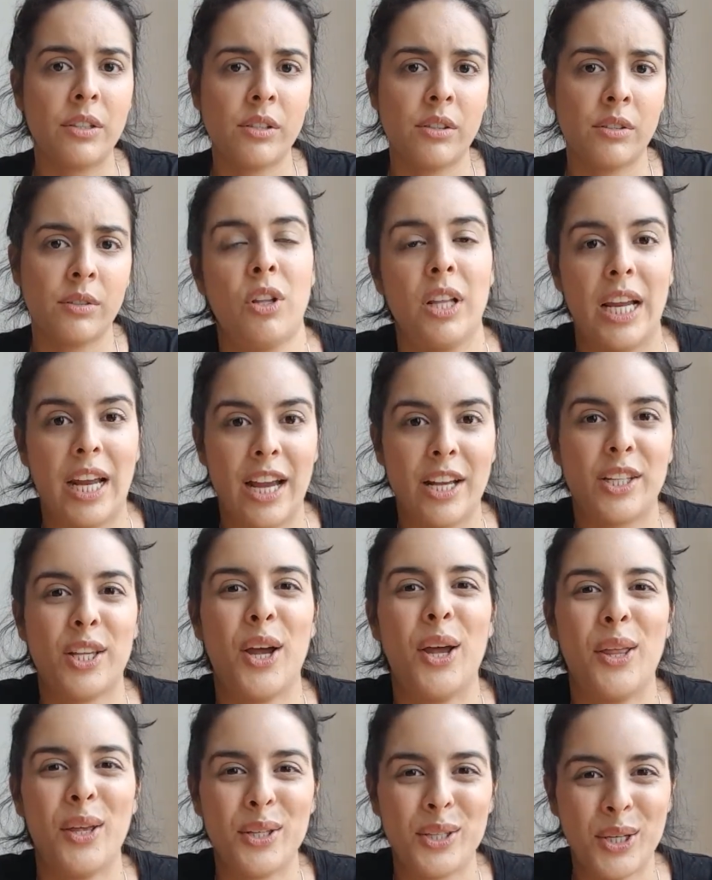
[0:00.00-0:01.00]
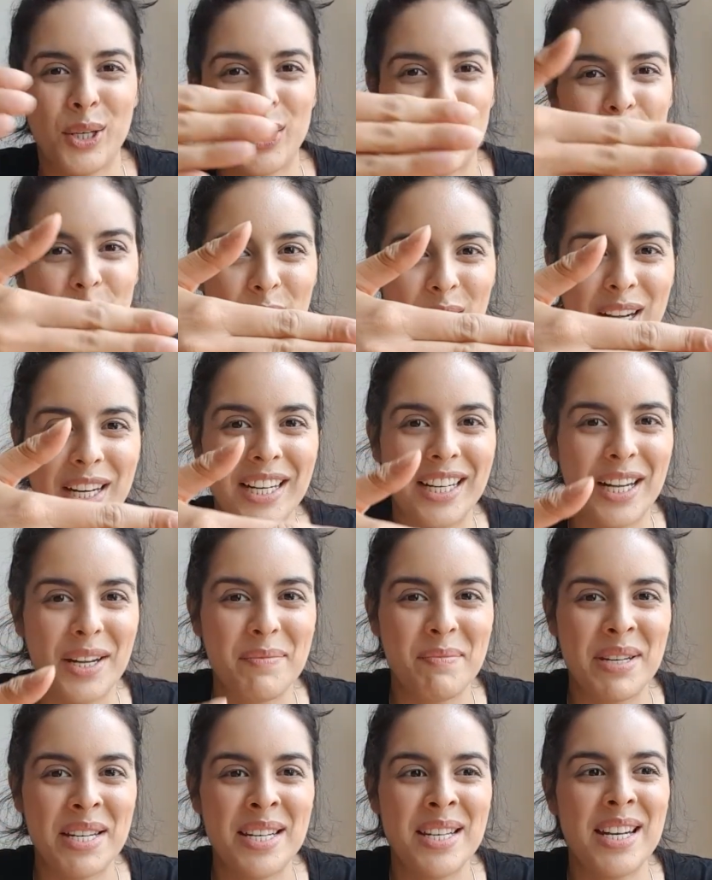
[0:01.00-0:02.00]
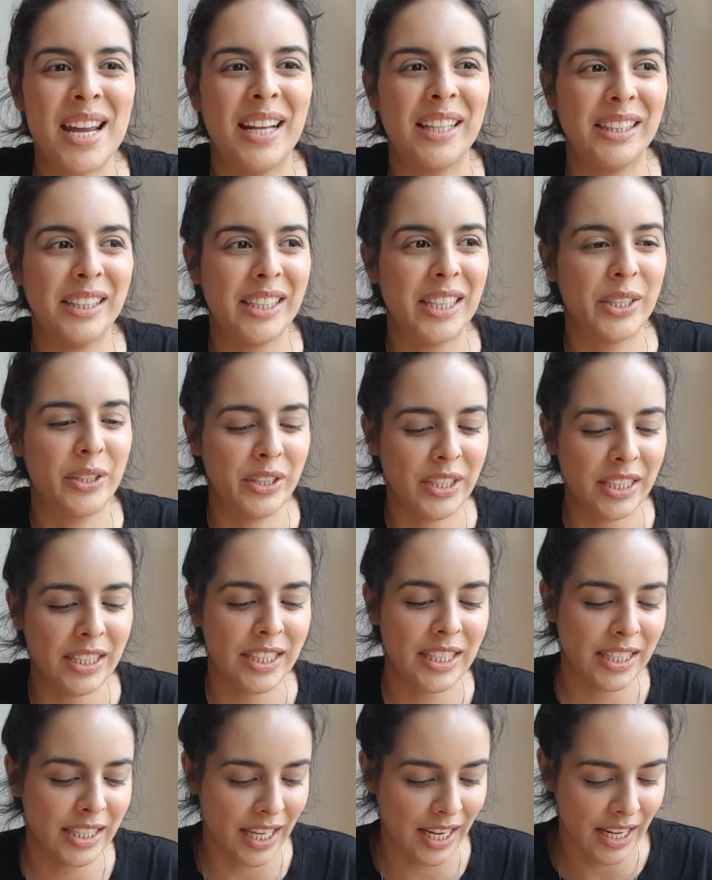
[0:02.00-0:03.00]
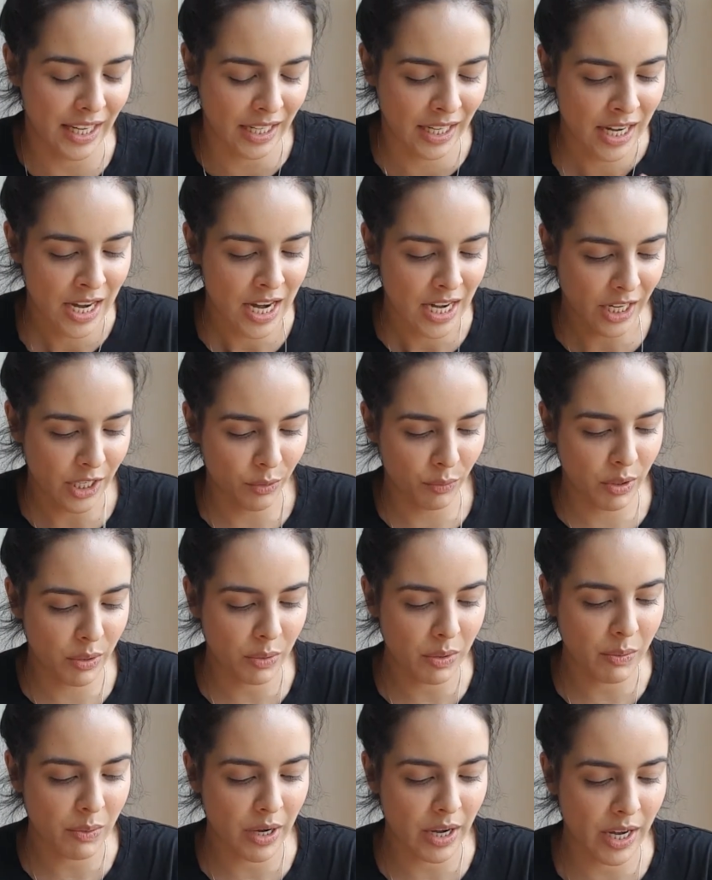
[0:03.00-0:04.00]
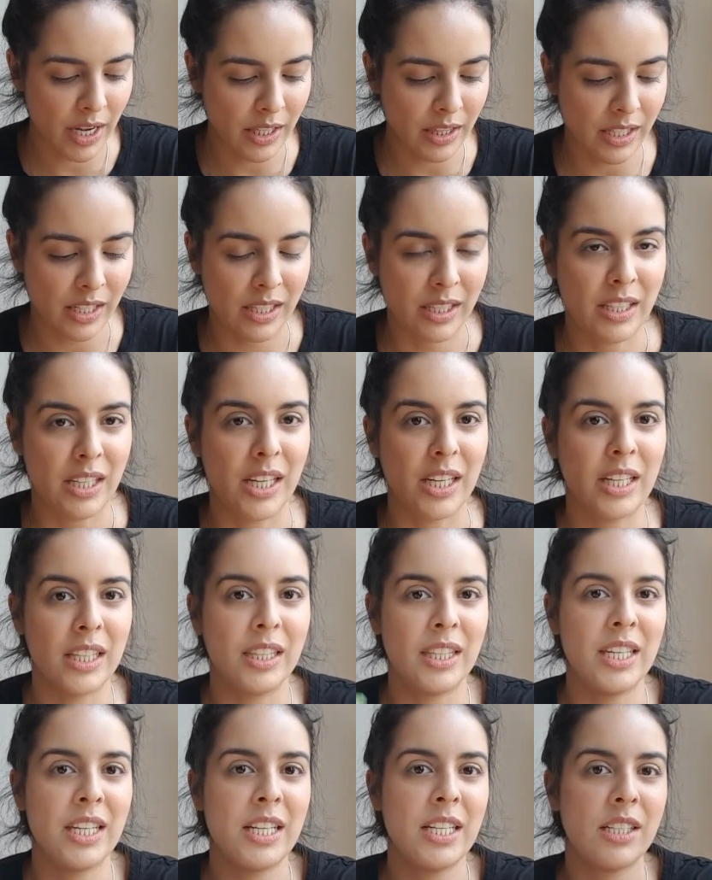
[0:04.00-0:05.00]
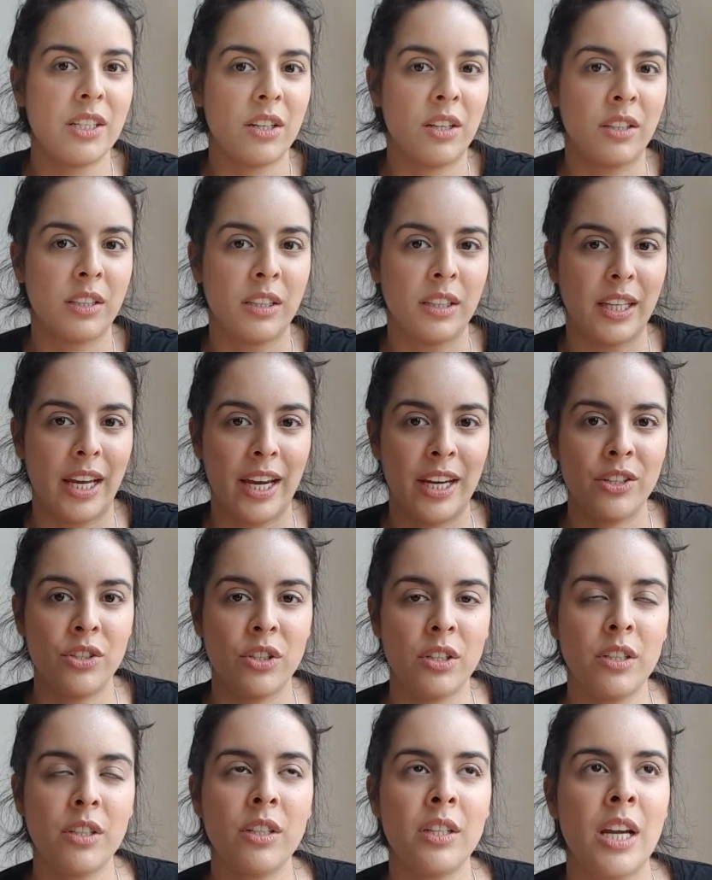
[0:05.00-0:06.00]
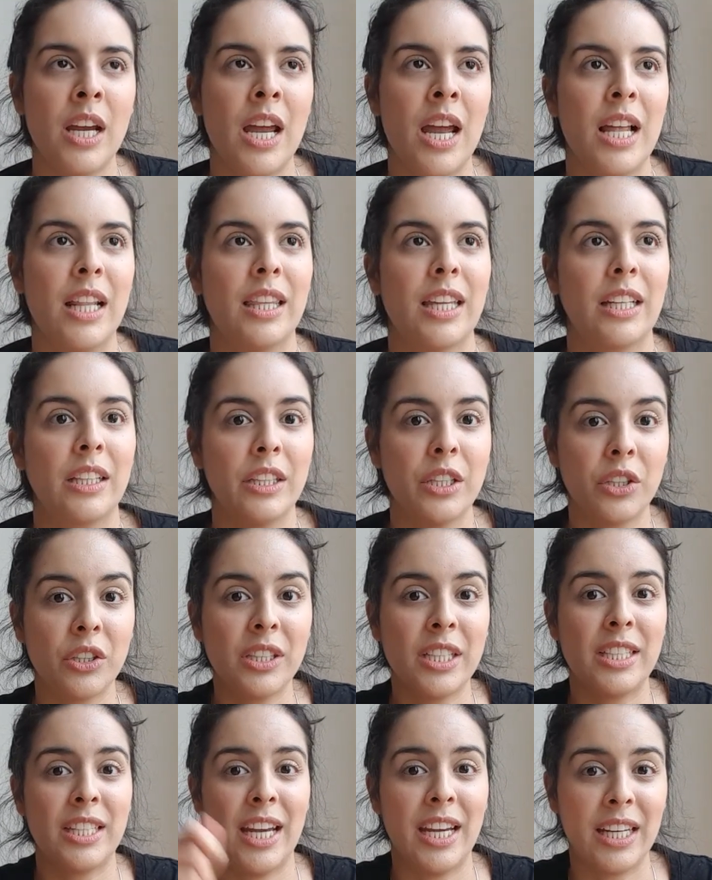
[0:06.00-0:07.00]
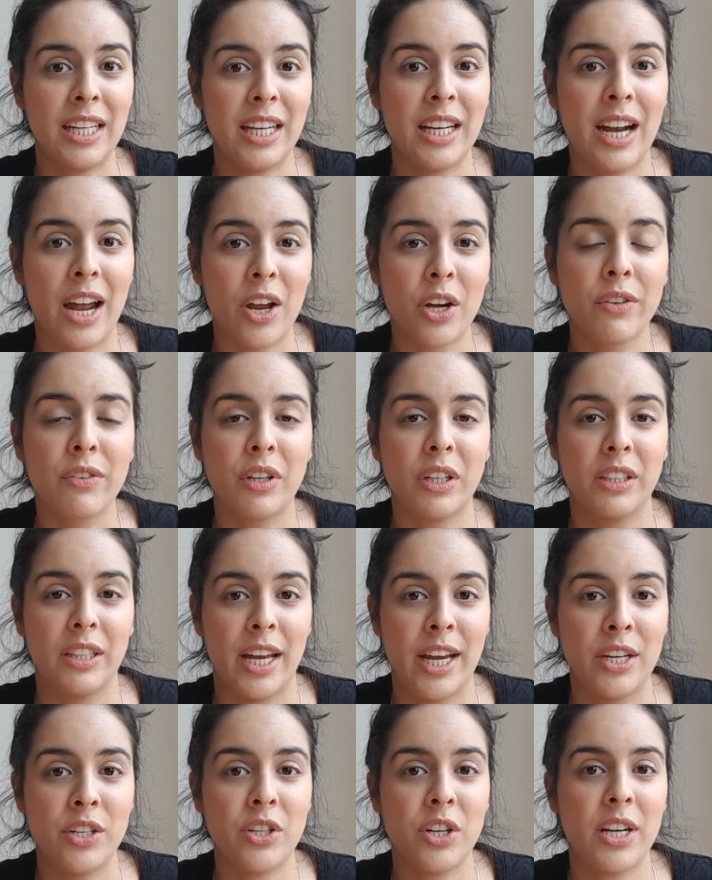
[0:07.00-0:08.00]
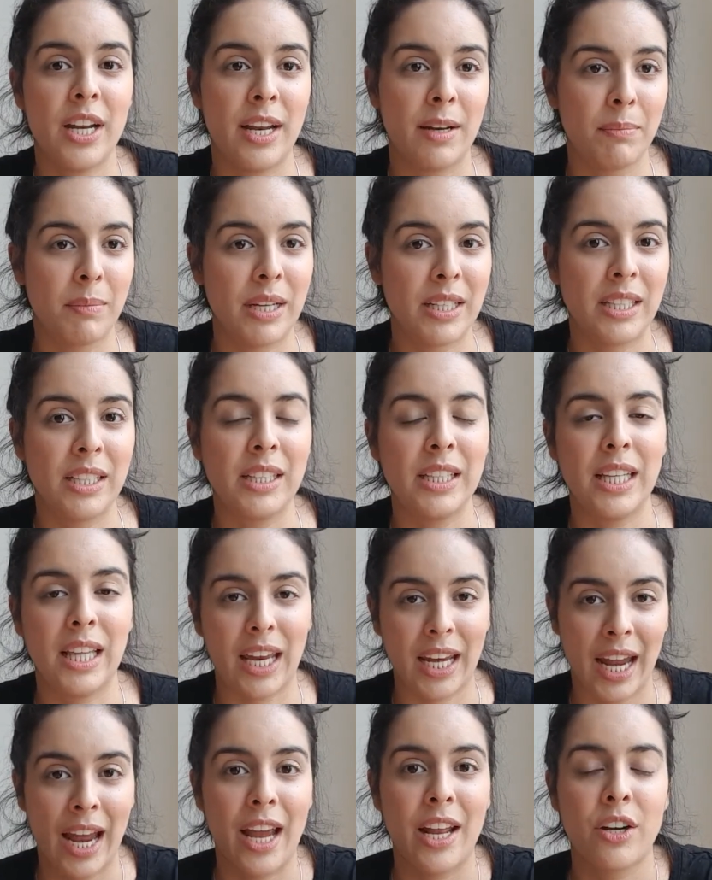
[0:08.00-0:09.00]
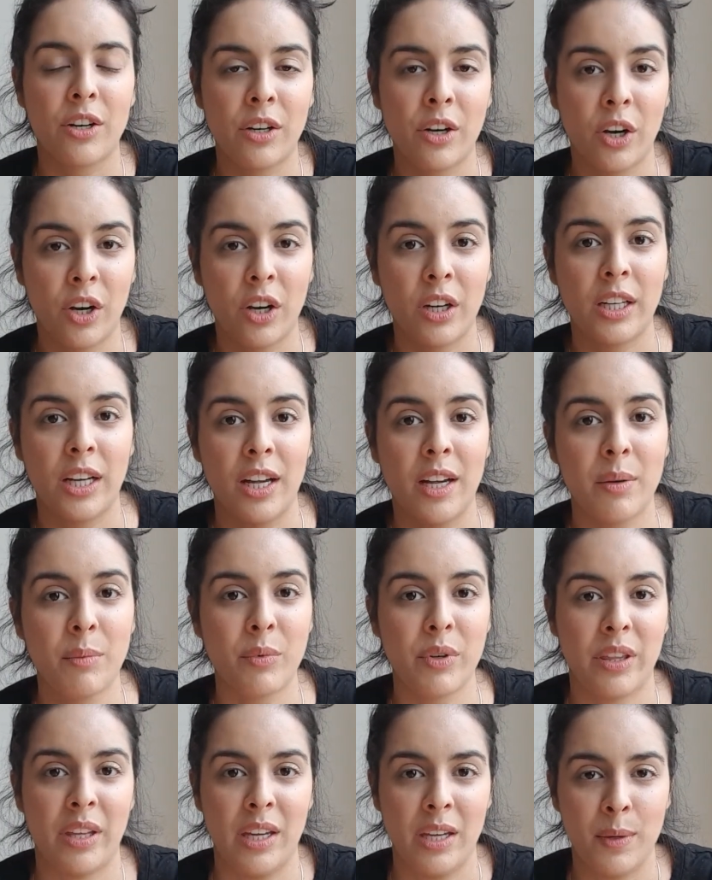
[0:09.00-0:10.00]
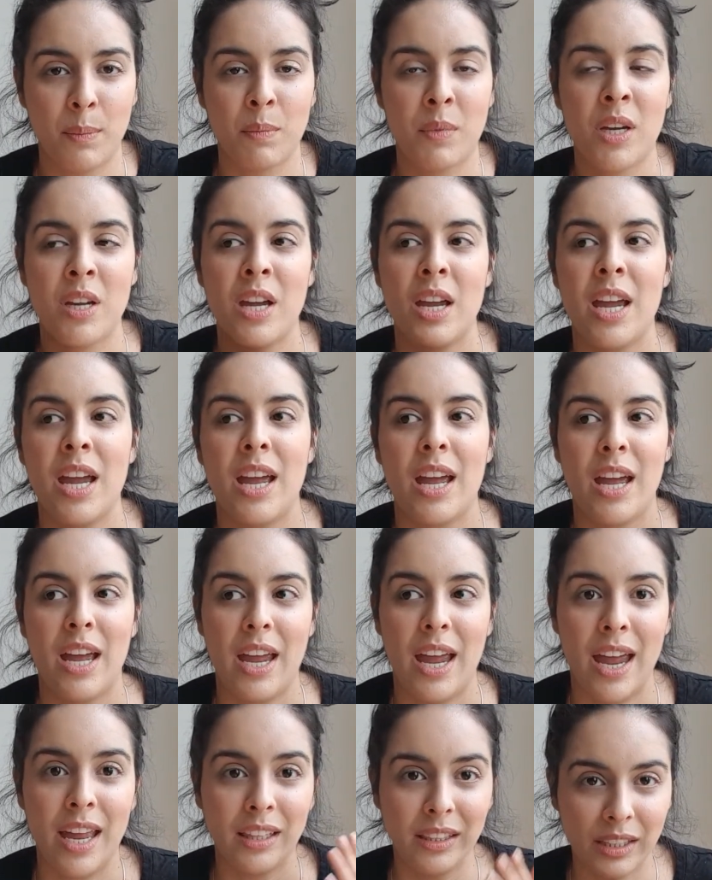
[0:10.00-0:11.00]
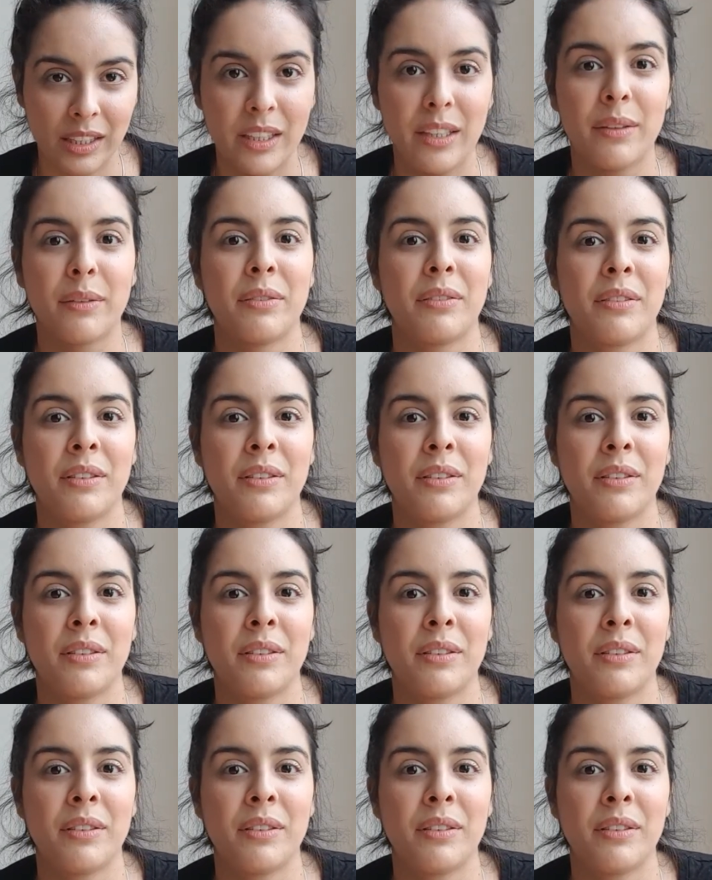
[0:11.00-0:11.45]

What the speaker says: So like I saw the security come in and literally like, because we were wearing these ticket things on a lanyard, like literally take it out of her lanyard and basically like had her come with him and leave.